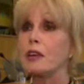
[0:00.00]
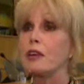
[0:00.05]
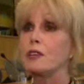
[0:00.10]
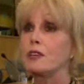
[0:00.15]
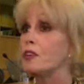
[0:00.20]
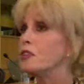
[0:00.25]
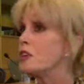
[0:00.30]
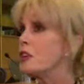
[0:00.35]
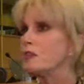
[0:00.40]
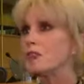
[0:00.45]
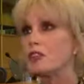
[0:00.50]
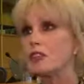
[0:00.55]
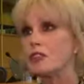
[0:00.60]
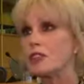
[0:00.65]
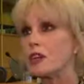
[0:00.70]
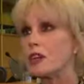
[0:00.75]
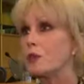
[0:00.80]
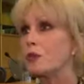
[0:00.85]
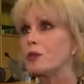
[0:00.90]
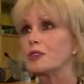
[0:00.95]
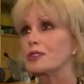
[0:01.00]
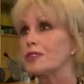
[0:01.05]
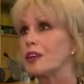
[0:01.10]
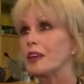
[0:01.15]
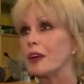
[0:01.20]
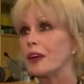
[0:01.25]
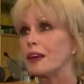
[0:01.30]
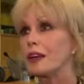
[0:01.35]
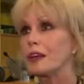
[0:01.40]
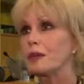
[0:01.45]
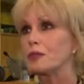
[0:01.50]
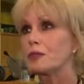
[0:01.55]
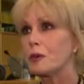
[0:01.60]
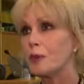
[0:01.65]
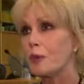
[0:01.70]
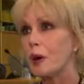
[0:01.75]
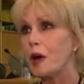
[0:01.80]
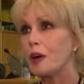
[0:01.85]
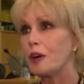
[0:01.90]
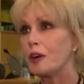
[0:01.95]
So don't just think, wasn't it lucky it was a
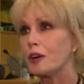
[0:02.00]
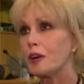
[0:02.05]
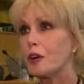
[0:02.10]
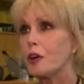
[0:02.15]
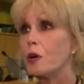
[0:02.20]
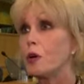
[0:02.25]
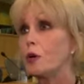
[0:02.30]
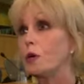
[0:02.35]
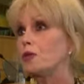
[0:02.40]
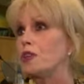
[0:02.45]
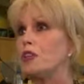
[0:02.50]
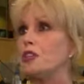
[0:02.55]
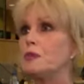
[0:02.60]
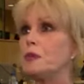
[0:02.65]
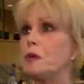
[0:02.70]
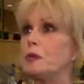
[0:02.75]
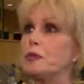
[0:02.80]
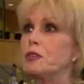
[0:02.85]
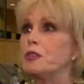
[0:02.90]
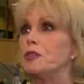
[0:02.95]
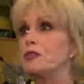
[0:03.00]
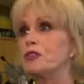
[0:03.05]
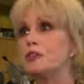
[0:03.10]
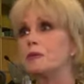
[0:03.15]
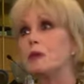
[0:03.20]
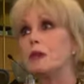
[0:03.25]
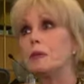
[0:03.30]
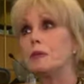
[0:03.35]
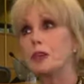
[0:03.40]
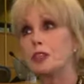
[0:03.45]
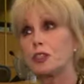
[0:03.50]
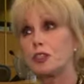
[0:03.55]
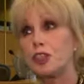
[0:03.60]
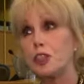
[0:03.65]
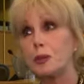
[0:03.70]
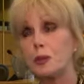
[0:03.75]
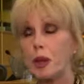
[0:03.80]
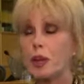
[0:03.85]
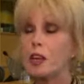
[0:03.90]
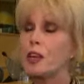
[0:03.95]
bargain, or these people do this meat much
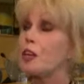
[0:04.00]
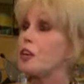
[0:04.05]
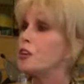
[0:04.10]
cheaper.